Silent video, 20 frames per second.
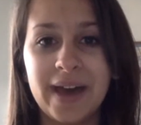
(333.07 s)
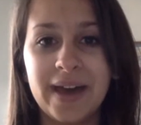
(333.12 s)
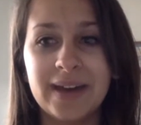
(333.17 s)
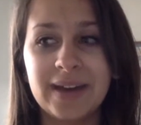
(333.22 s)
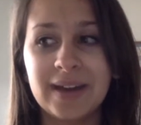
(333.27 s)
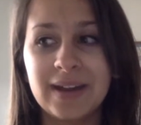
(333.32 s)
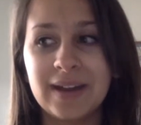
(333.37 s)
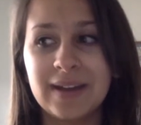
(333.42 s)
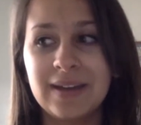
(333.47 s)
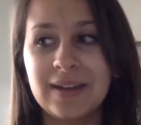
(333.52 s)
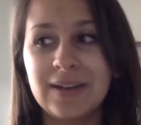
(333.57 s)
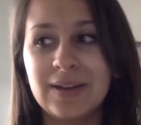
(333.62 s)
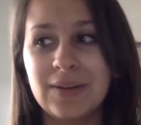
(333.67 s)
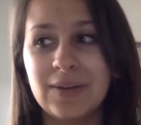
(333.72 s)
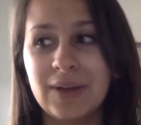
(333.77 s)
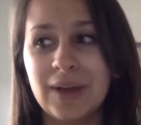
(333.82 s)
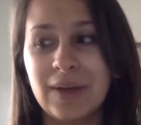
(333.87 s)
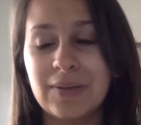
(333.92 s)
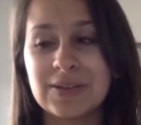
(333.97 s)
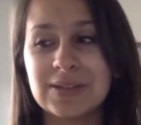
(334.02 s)
And, you know,
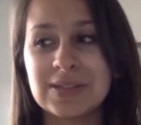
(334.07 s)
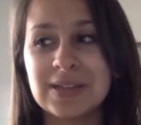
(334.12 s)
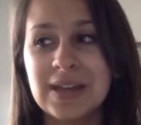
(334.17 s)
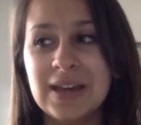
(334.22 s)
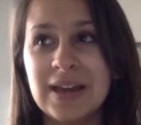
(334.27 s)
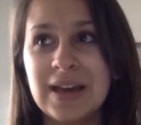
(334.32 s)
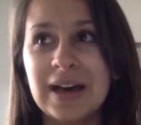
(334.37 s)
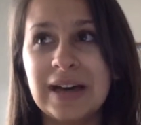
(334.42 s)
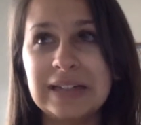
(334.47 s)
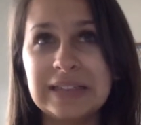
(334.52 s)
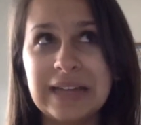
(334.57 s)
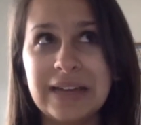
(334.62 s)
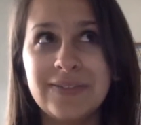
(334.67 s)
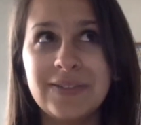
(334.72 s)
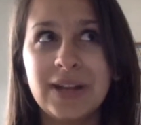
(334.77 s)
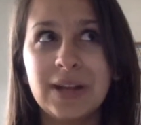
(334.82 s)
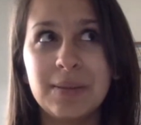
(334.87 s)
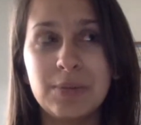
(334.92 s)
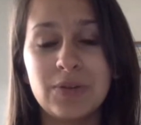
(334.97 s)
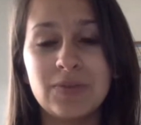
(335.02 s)
when I was
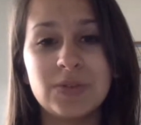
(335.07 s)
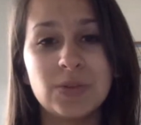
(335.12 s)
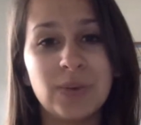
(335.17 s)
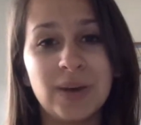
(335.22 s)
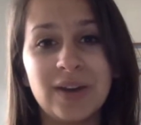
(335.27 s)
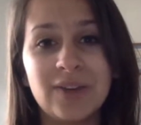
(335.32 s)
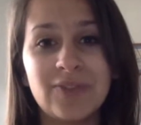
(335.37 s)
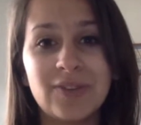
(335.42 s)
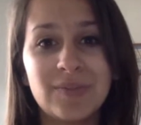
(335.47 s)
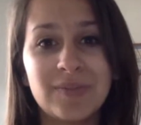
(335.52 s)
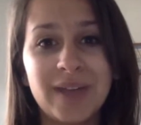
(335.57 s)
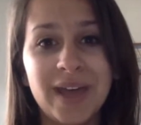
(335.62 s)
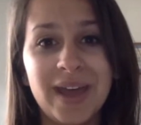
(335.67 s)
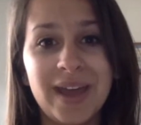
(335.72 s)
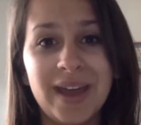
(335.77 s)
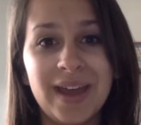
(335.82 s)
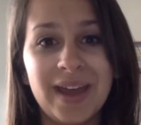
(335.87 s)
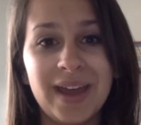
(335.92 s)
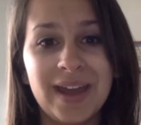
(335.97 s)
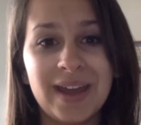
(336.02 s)
11, I moved away from
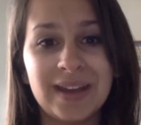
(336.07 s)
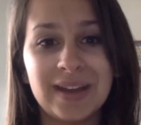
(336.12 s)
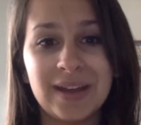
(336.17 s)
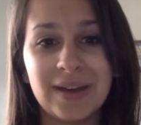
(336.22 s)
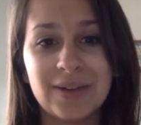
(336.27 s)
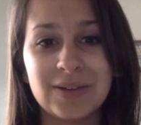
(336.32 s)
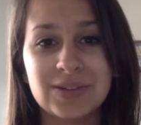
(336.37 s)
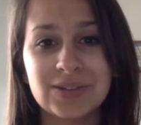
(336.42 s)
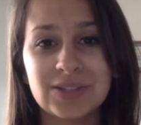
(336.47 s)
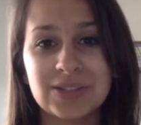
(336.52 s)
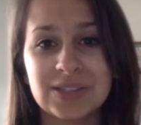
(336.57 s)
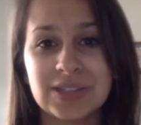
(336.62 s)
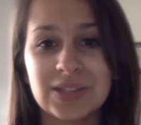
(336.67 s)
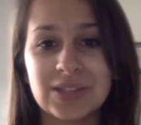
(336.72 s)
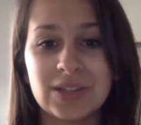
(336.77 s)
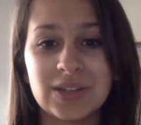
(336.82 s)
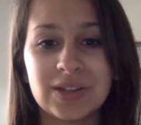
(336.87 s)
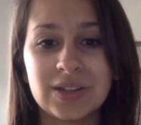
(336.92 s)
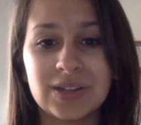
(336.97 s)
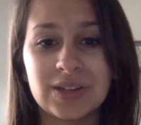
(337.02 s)
that, and that was just
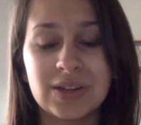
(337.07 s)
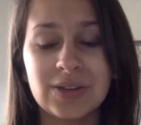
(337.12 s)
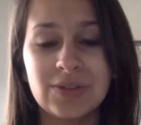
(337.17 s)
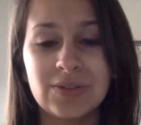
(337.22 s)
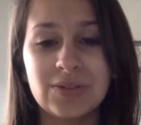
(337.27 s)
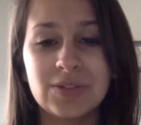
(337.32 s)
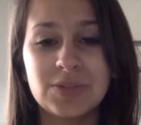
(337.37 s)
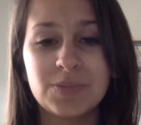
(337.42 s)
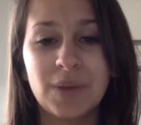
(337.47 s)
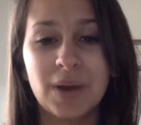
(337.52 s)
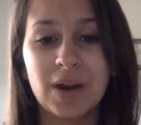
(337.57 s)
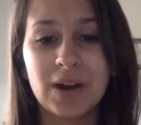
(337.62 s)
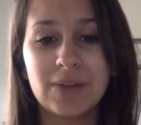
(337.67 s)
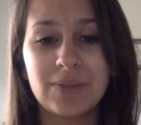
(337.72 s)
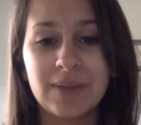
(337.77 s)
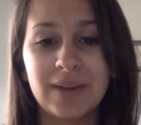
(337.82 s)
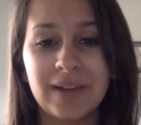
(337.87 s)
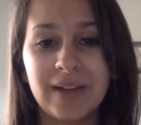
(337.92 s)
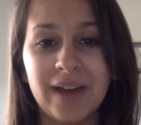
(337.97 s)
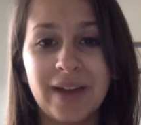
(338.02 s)
such a huge part of
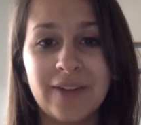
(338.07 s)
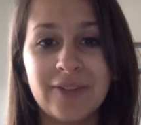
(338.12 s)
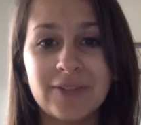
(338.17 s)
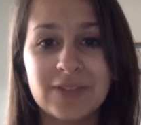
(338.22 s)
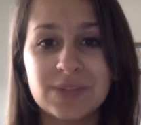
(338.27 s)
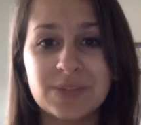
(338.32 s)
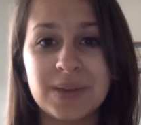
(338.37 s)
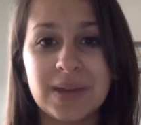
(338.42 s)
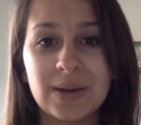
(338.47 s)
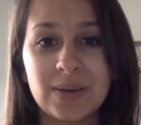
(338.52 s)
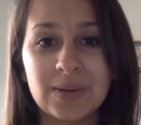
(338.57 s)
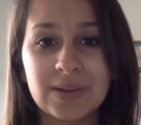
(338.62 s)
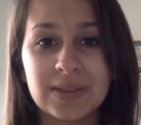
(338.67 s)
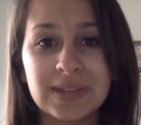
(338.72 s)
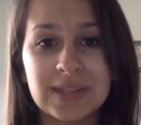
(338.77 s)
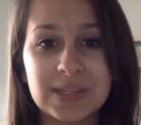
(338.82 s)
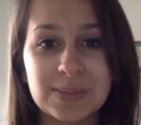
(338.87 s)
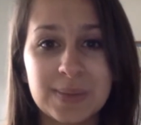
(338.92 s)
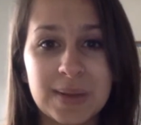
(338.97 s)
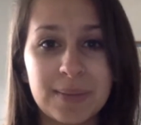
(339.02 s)
my life, was being with
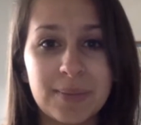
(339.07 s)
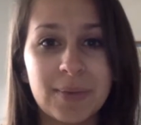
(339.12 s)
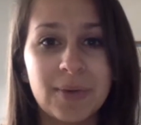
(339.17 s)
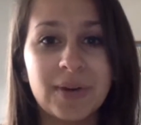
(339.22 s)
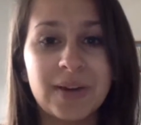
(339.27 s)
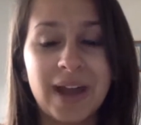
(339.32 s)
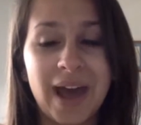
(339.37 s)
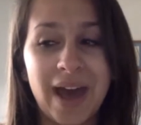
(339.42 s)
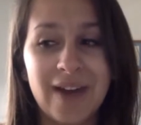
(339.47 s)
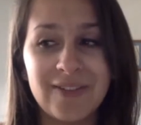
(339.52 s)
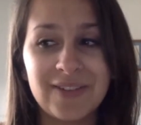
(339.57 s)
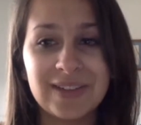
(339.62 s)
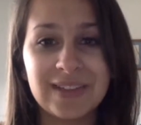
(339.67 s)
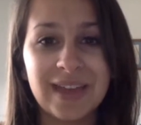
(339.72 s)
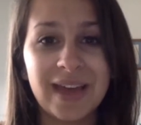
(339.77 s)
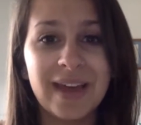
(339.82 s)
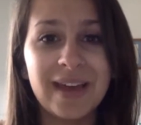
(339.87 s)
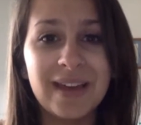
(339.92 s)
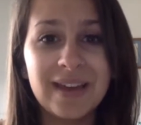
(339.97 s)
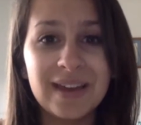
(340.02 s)
these people and having
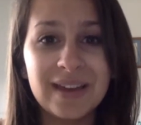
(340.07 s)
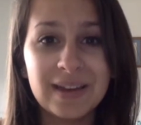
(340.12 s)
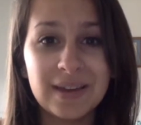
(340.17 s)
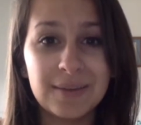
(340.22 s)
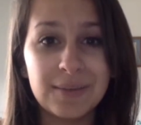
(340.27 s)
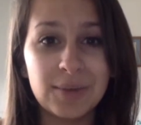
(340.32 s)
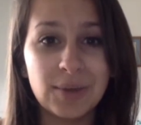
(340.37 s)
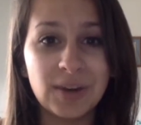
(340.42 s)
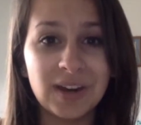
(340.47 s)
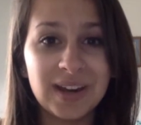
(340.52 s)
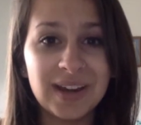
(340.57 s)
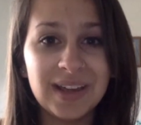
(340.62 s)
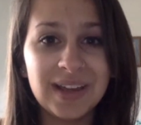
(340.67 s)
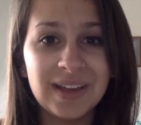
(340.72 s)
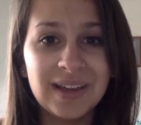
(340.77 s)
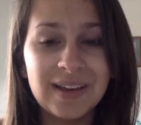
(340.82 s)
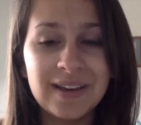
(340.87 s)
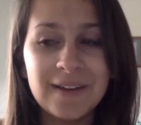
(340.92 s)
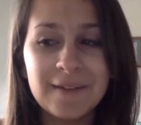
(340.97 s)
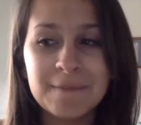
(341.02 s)
that community.